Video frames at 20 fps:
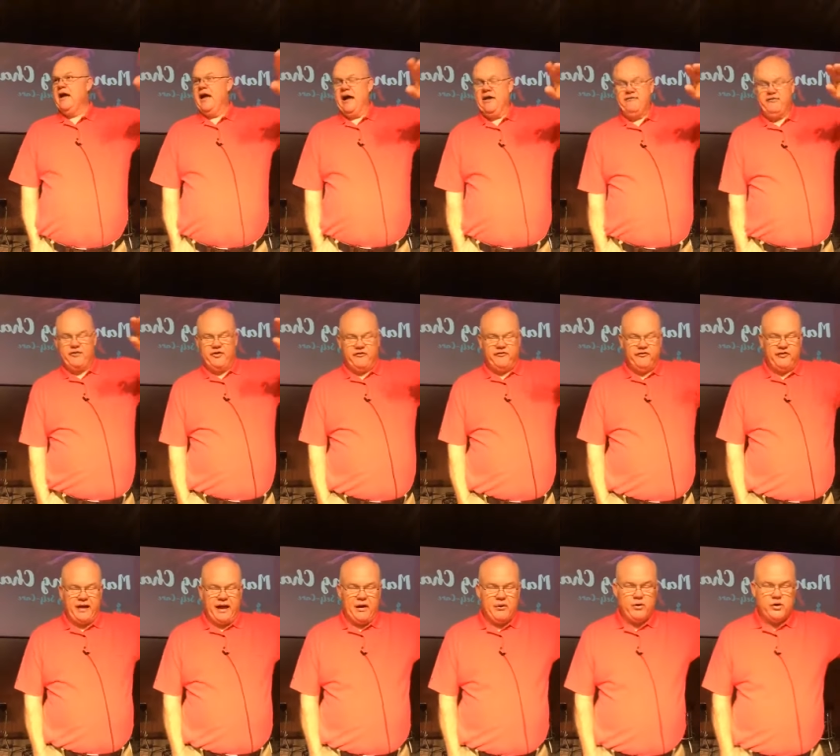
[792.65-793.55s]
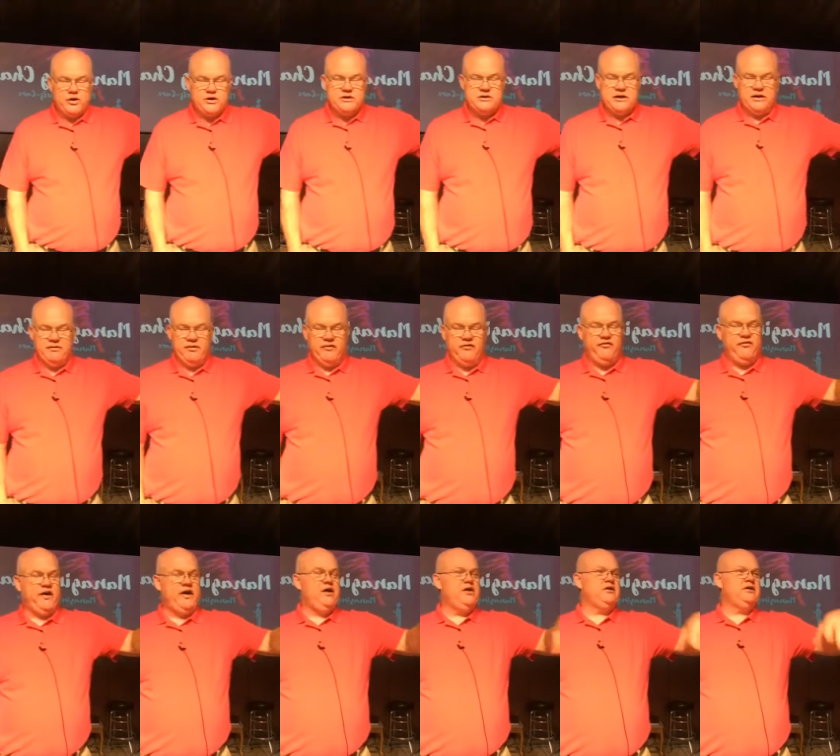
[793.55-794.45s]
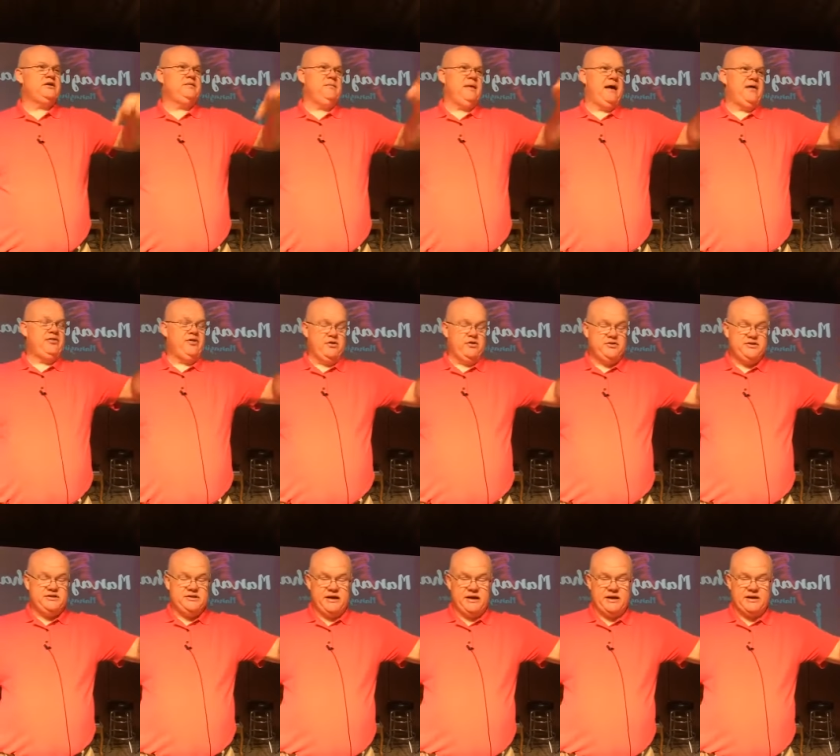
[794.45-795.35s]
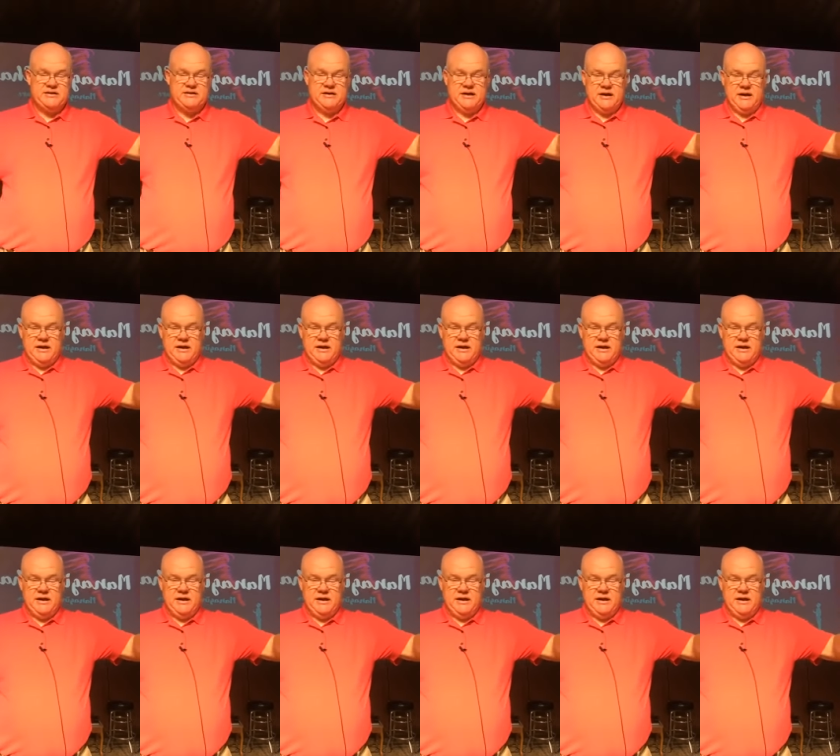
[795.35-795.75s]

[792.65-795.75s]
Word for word: and for the flowers of the field in Matthew 6,